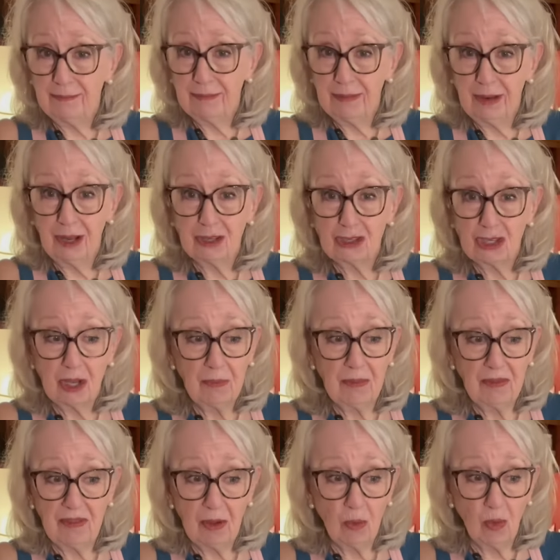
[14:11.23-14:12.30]
something
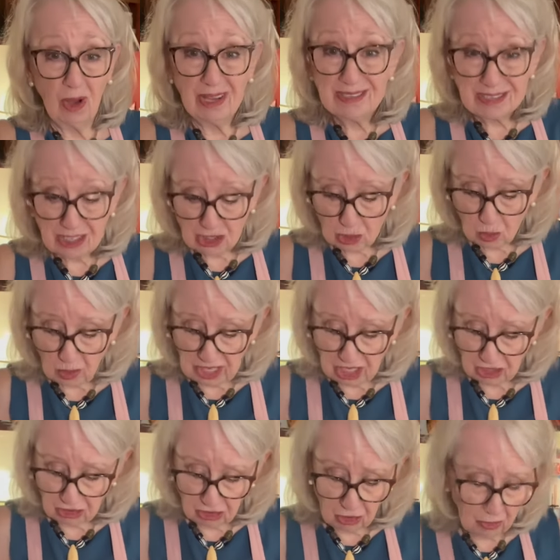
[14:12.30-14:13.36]
that wasn't
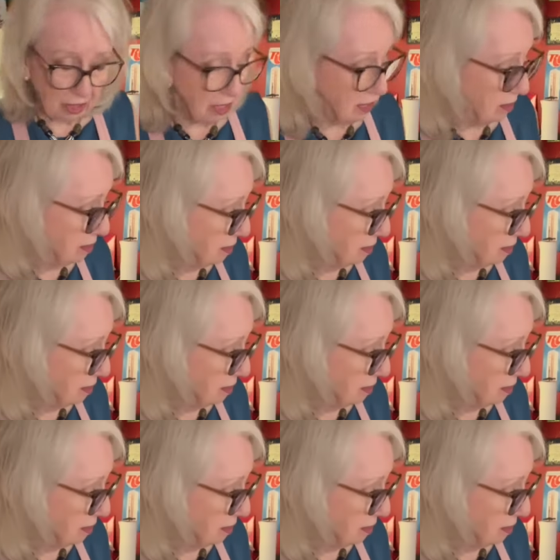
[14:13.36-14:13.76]
sweet to it.